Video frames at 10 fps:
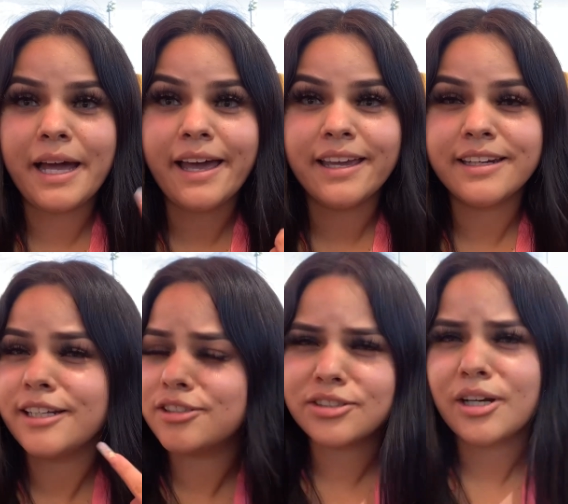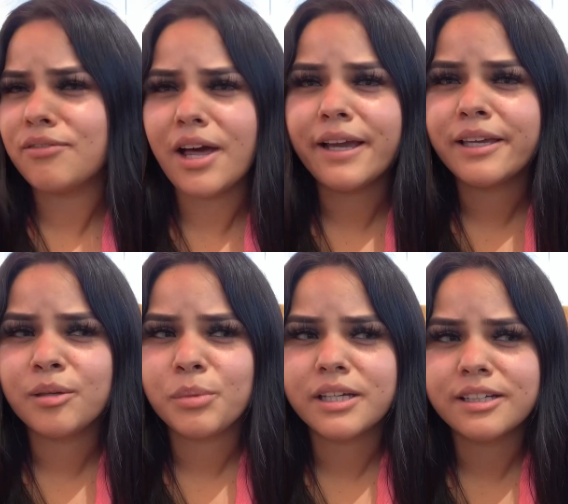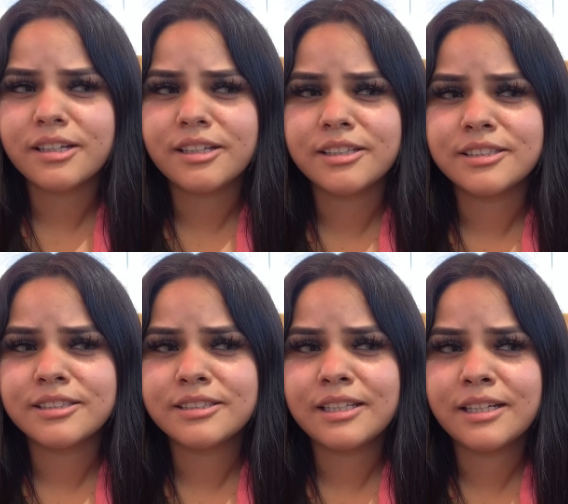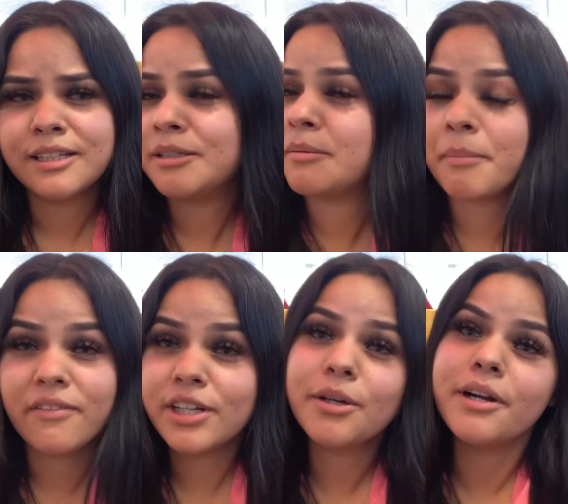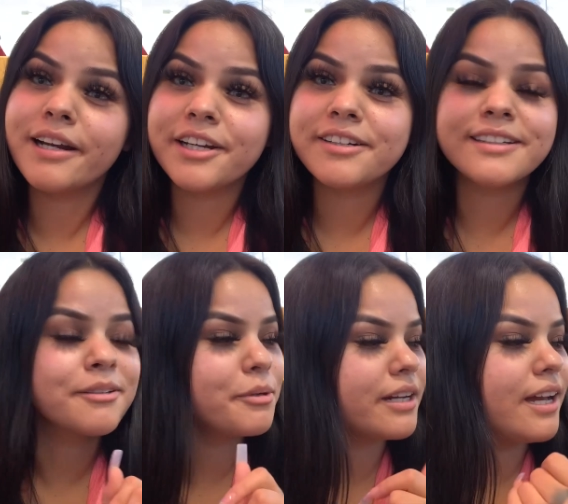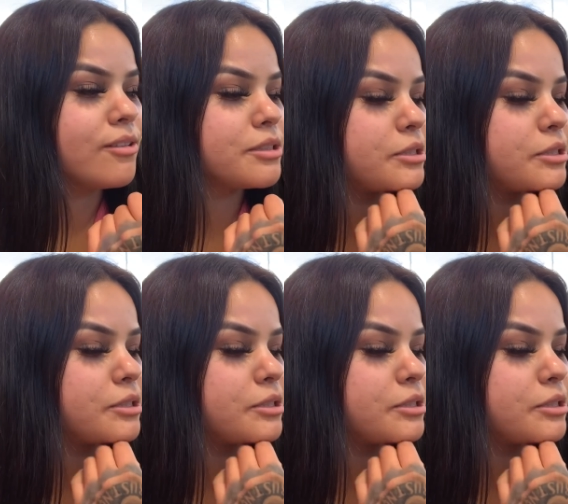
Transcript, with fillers: I need to start vlogging because my video earlier didn't work out.